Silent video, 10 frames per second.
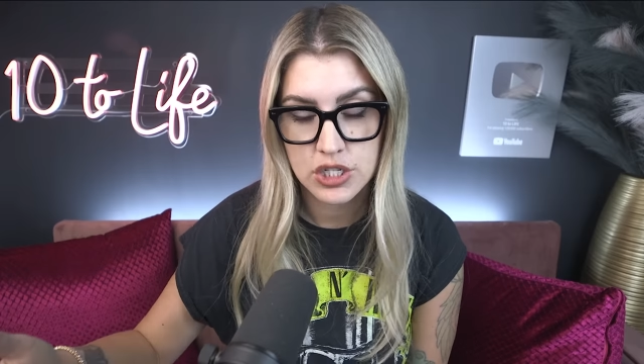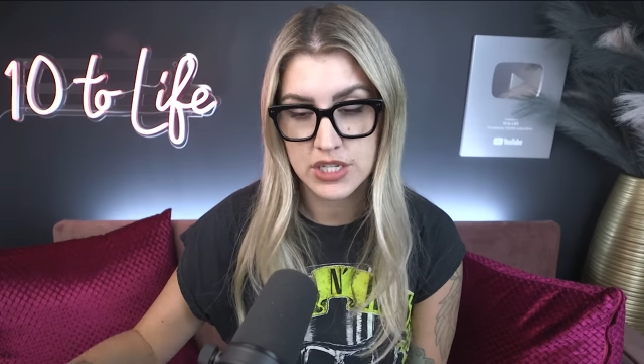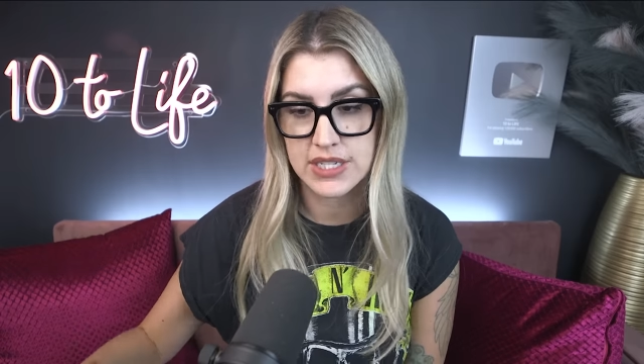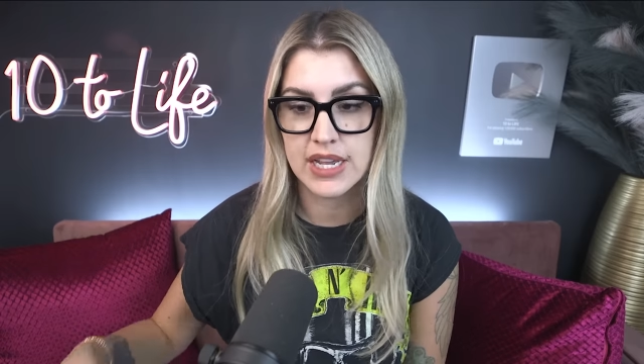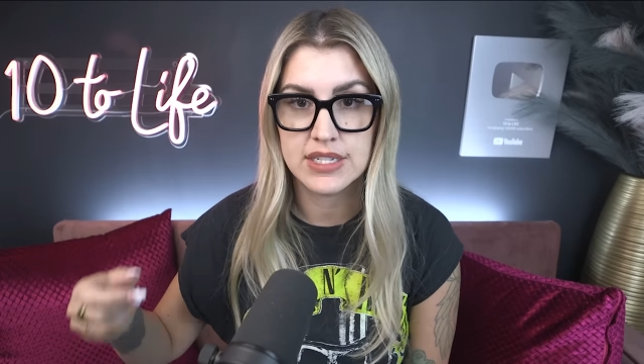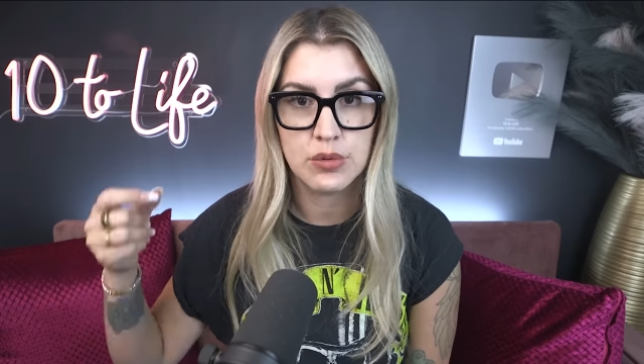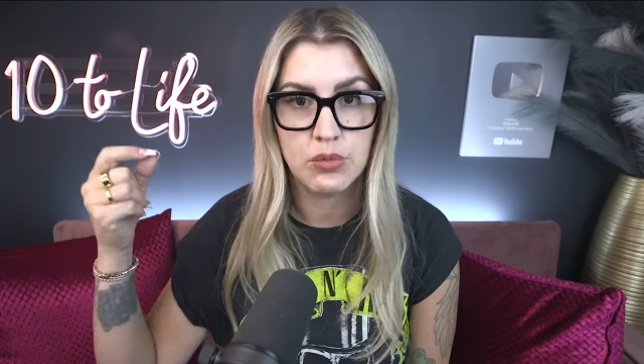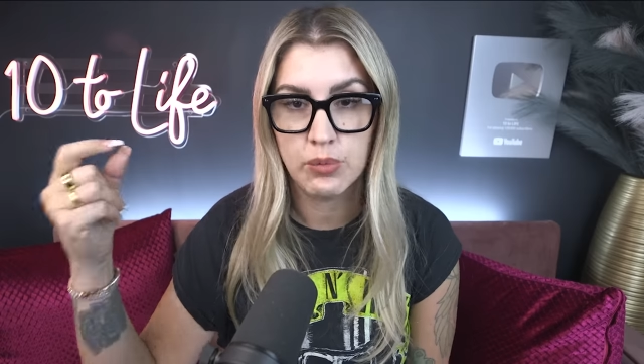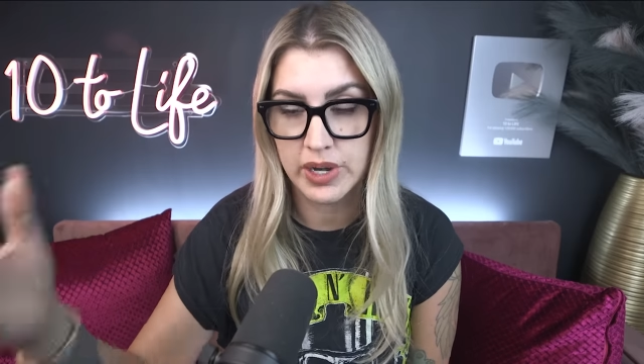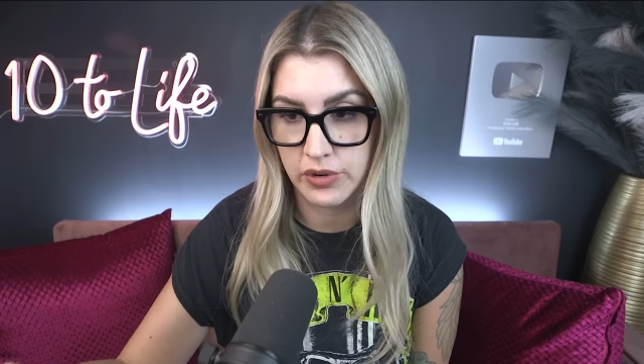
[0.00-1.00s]
she says,
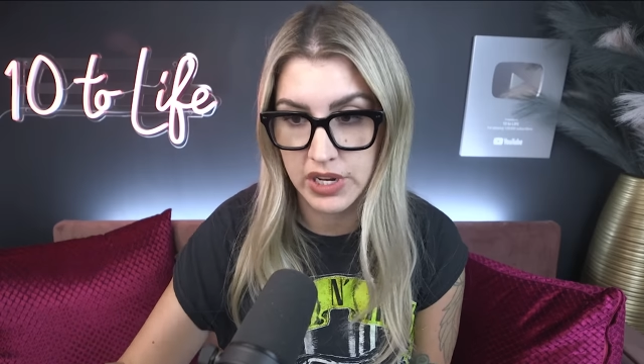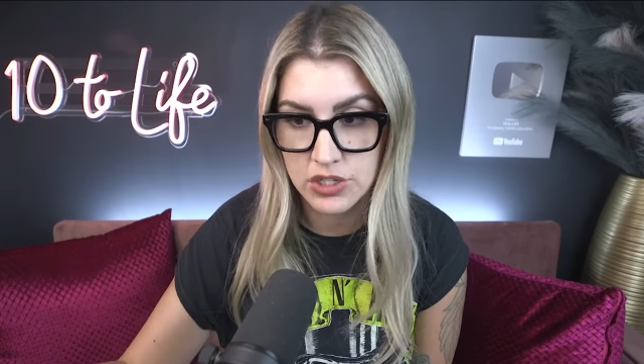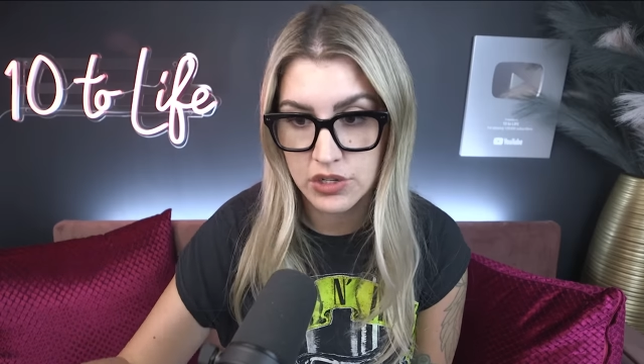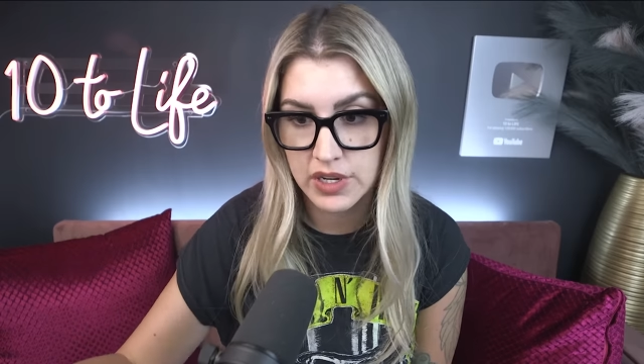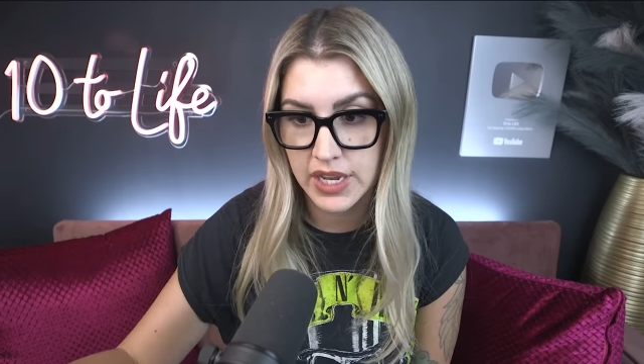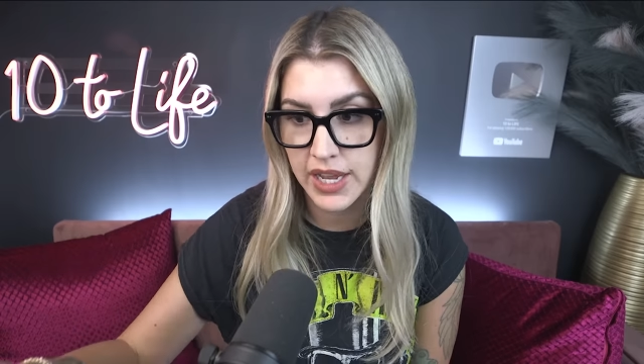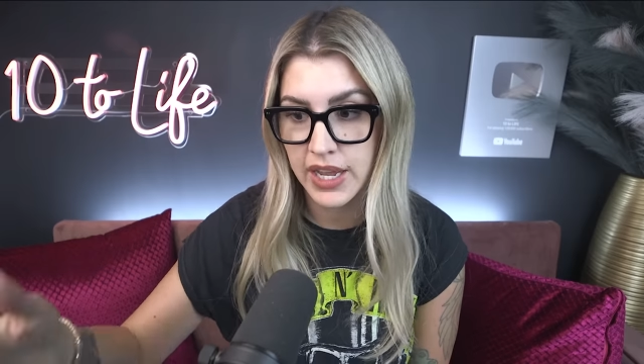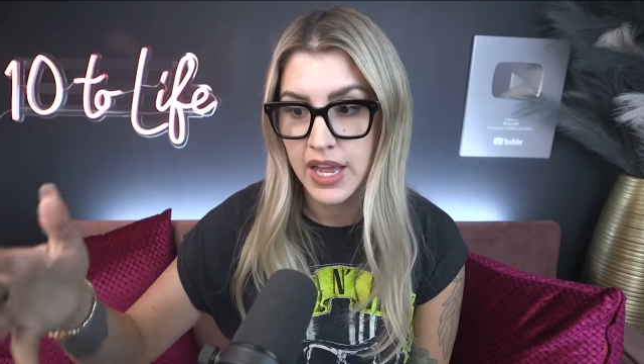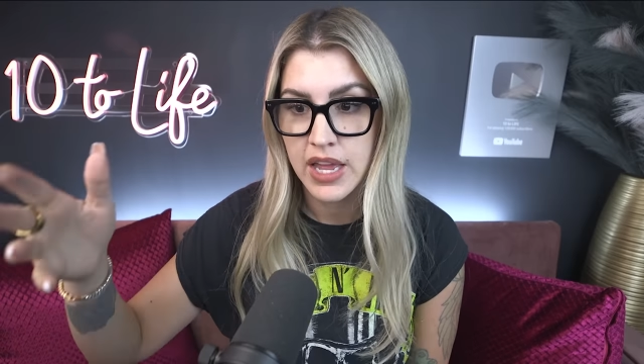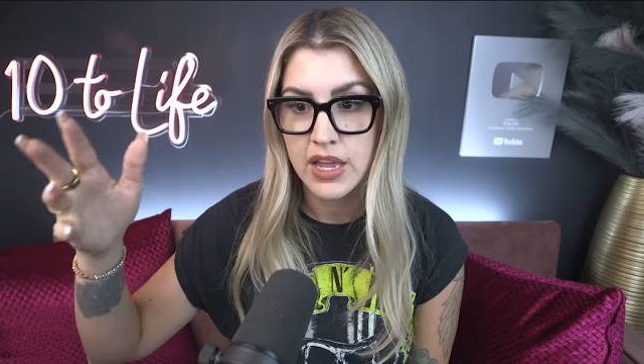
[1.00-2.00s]
we don't need you today.